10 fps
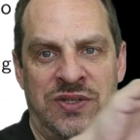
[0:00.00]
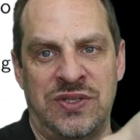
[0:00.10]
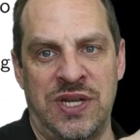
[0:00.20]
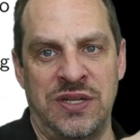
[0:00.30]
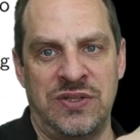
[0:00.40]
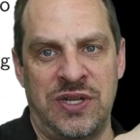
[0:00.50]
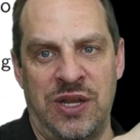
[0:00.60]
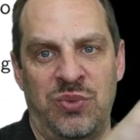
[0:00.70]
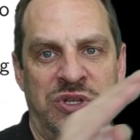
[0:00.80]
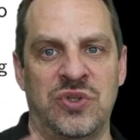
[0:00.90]
that steady
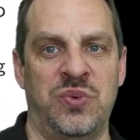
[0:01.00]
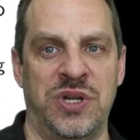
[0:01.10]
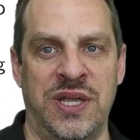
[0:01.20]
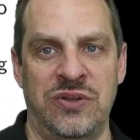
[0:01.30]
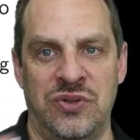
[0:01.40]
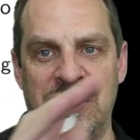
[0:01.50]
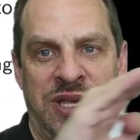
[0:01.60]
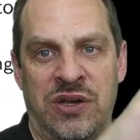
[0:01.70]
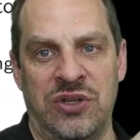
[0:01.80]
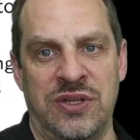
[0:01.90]
state. We just want to do the
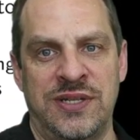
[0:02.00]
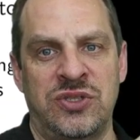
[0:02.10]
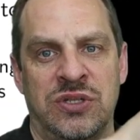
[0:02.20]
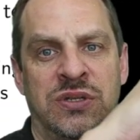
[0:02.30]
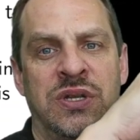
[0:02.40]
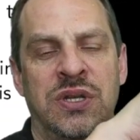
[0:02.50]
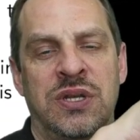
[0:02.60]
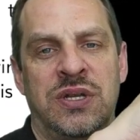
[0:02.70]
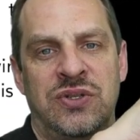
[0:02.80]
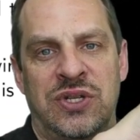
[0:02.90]
calculation
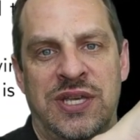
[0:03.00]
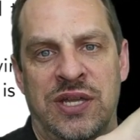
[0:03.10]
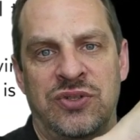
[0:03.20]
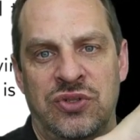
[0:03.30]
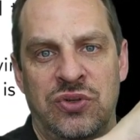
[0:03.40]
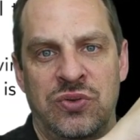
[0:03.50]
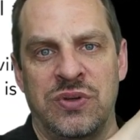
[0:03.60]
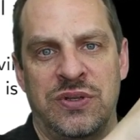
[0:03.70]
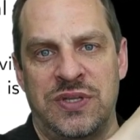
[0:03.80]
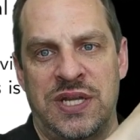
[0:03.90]
to get to
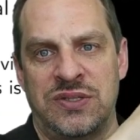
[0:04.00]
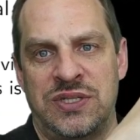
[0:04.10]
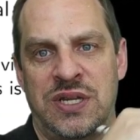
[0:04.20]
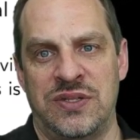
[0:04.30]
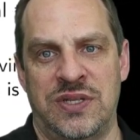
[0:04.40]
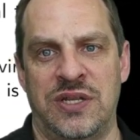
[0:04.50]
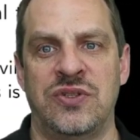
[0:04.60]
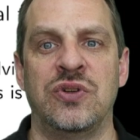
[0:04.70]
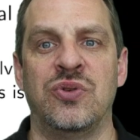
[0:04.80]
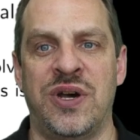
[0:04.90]
that steady state.
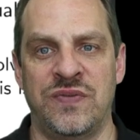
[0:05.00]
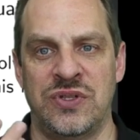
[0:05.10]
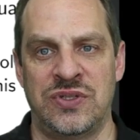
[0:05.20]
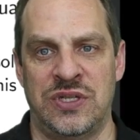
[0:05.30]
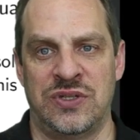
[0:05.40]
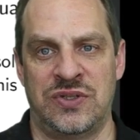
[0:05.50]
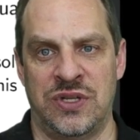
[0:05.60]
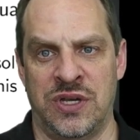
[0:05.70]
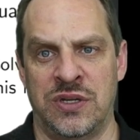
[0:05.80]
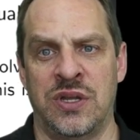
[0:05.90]
So you often see this
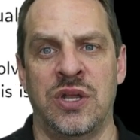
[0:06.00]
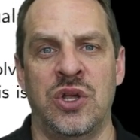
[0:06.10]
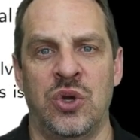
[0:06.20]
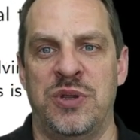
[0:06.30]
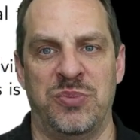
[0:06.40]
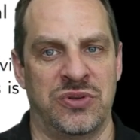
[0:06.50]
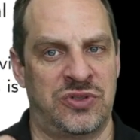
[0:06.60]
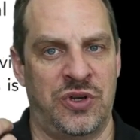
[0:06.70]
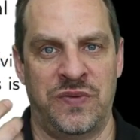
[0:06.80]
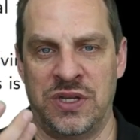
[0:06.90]
done. People are
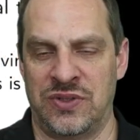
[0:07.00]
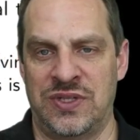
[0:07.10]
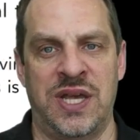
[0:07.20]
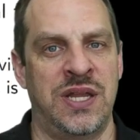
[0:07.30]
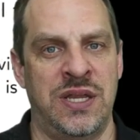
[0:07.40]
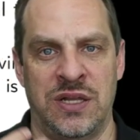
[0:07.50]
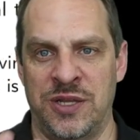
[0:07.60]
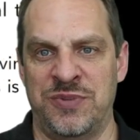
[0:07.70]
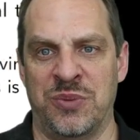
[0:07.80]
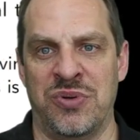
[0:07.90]
solving steady
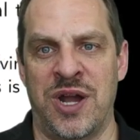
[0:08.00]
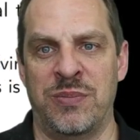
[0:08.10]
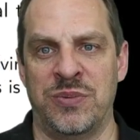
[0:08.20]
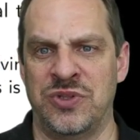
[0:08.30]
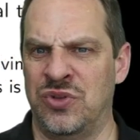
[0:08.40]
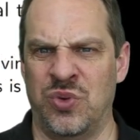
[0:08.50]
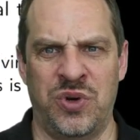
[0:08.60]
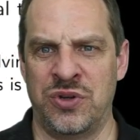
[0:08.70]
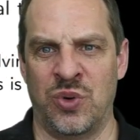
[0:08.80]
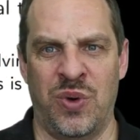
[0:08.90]
elliptic problems. You know,
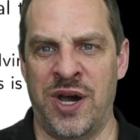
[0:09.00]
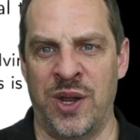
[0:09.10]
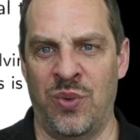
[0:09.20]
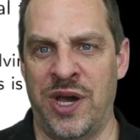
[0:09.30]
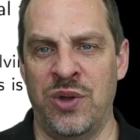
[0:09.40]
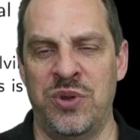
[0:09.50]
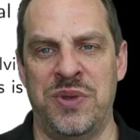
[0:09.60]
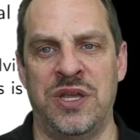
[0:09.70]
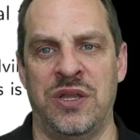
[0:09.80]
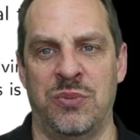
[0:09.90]
wonder why. Why are we
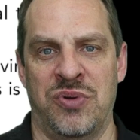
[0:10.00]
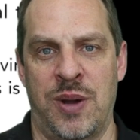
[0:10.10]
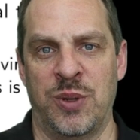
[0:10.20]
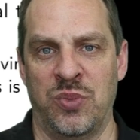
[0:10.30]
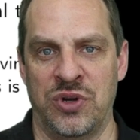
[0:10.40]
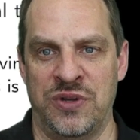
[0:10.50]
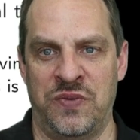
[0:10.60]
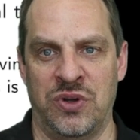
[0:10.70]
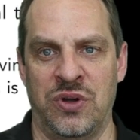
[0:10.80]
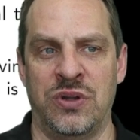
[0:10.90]
making the problem more
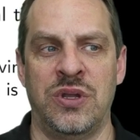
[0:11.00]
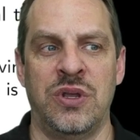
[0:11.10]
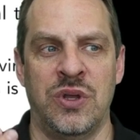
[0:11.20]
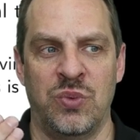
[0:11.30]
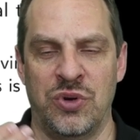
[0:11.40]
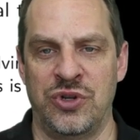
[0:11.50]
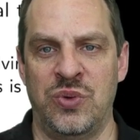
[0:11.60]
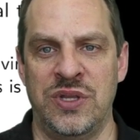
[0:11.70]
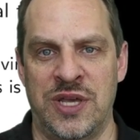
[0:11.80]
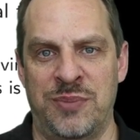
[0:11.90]
difficult? We're
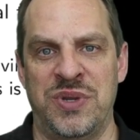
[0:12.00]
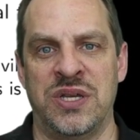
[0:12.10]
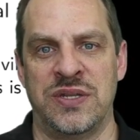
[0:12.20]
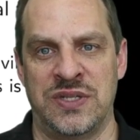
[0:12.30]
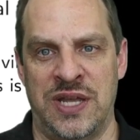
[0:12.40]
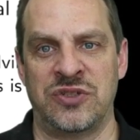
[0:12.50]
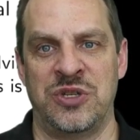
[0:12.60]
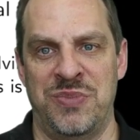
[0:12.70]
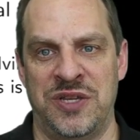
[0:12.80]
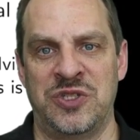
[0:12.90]
doing that because it
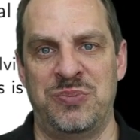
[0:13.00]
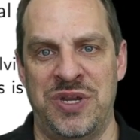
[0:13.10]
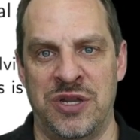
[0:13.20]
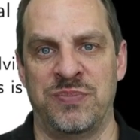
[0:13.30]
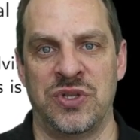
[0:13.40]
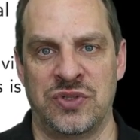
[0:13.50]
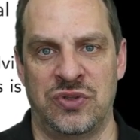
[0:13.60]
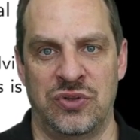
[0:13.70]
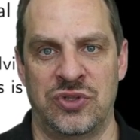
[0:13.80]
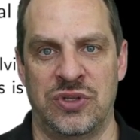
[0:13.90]
actually may speed up the
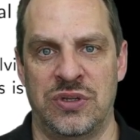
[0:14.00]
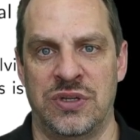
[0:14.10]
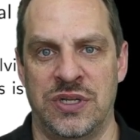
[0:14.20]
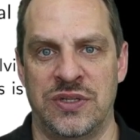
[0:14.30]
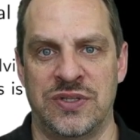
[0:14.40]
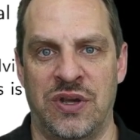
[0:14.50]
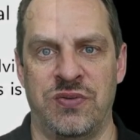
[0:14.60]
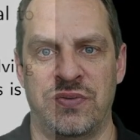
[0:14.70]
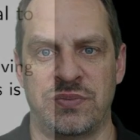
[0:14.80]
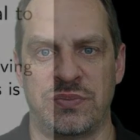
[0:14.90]
solution
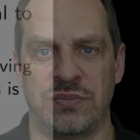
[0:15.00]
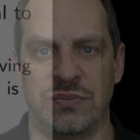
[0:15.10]
itself.